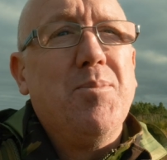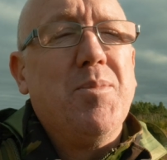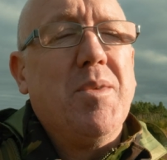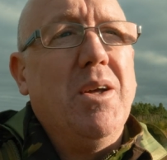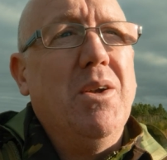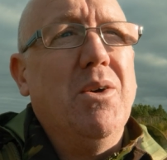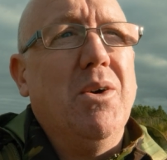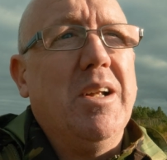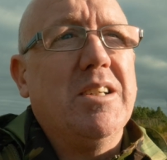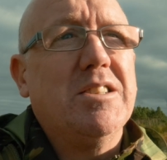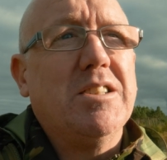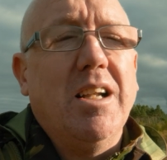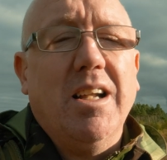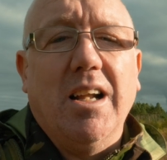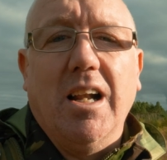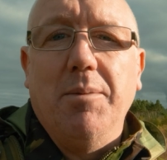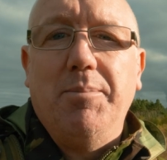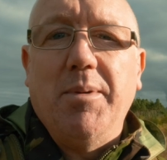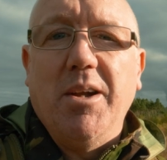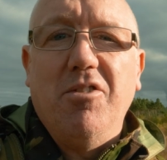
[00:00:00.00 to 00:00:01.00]
You know, there's a
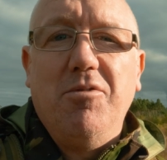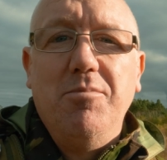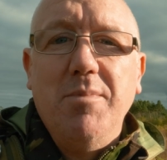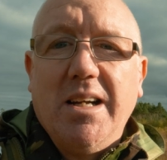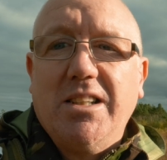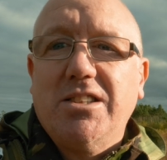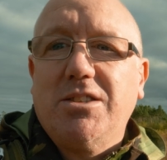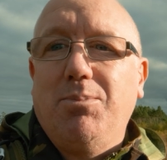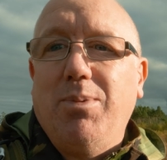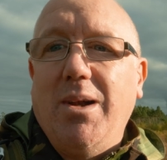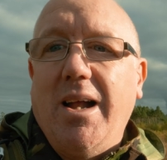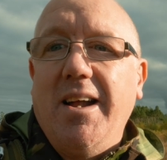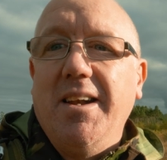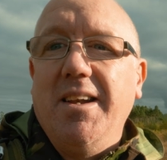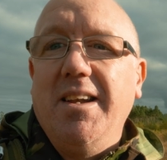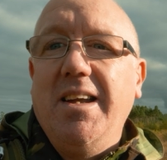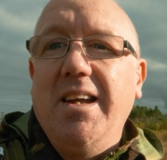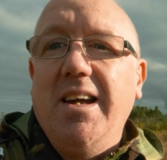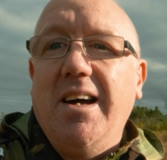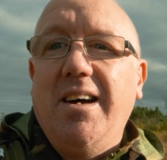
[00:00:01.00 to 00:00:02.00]
little bit of mixed
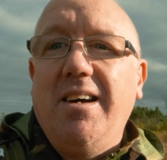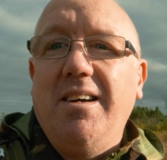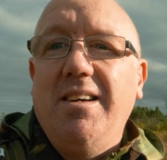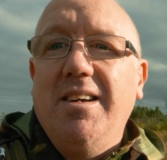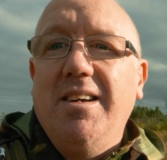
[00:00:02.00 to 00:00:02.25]
planting here,